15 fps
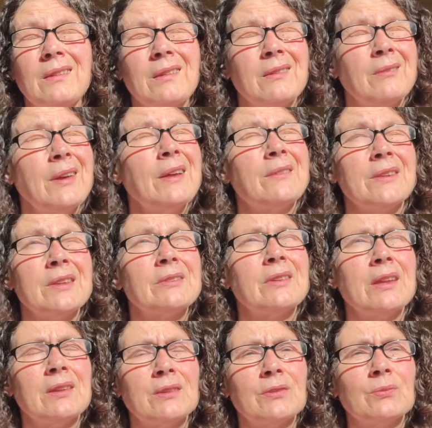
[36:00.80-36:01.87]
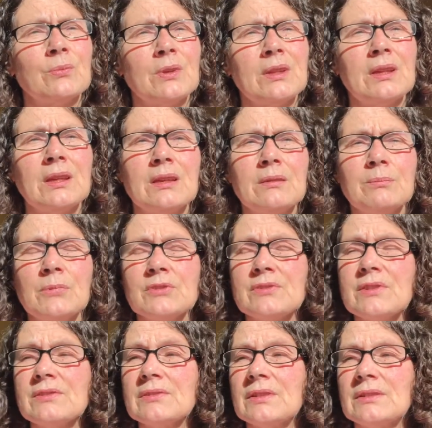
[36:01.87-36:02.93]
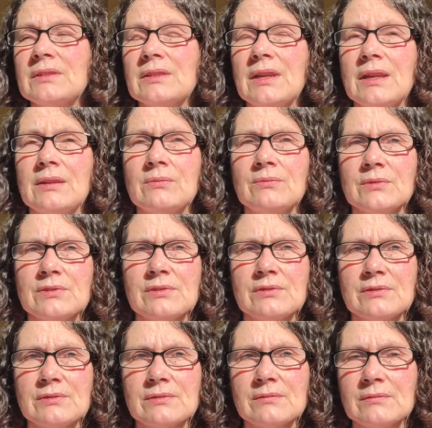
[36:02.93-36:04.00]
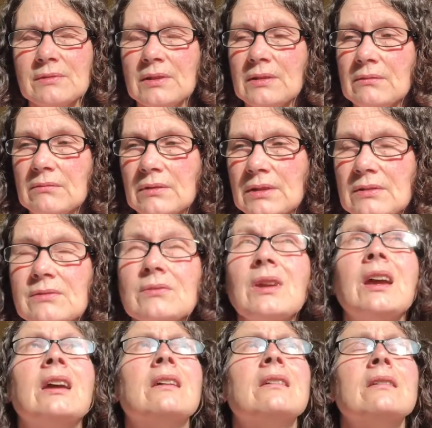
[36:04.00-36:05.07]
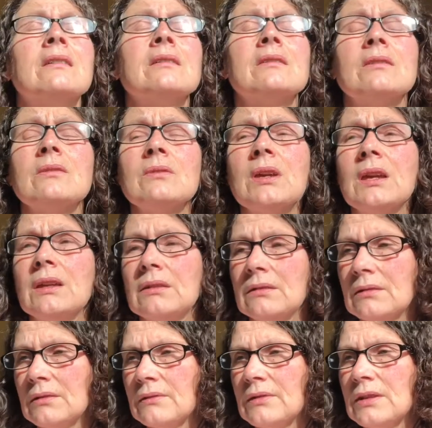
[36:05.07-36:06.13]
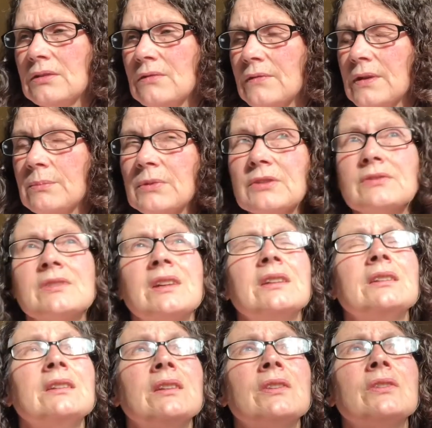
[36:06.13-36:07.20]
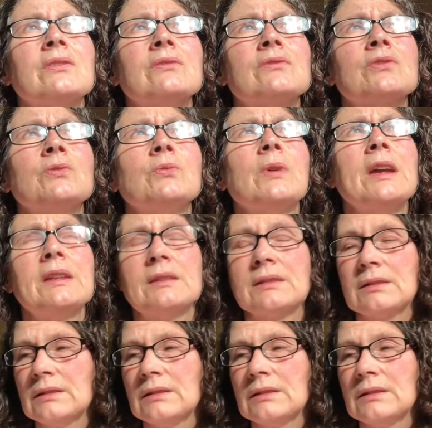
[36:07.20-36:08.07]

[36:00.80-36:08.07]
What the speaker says: wow, the sun is really persistent today, which is, you know, that's okay. It's okay. November sun is great.